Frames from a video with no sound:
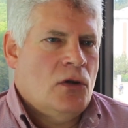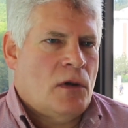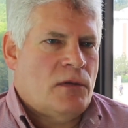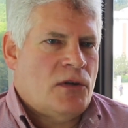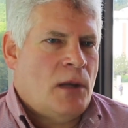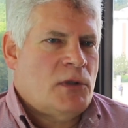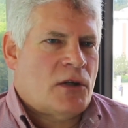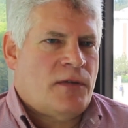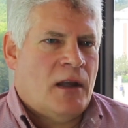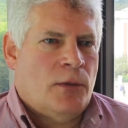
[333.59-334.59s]
so if the
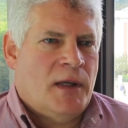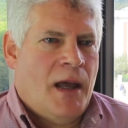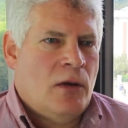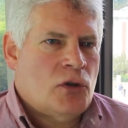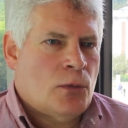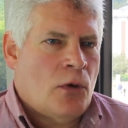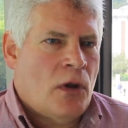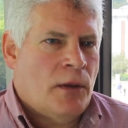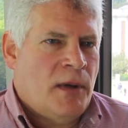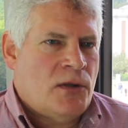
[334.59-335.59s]
subject is found to be eligible
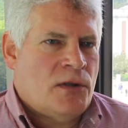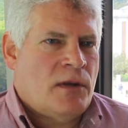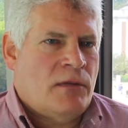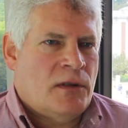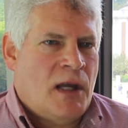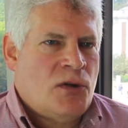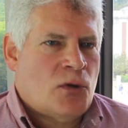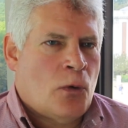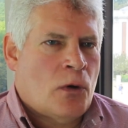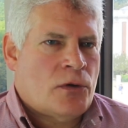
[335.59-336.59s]
on the basis of the test
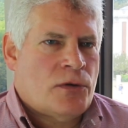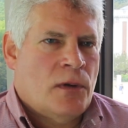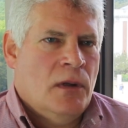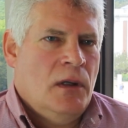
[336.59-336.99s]
scores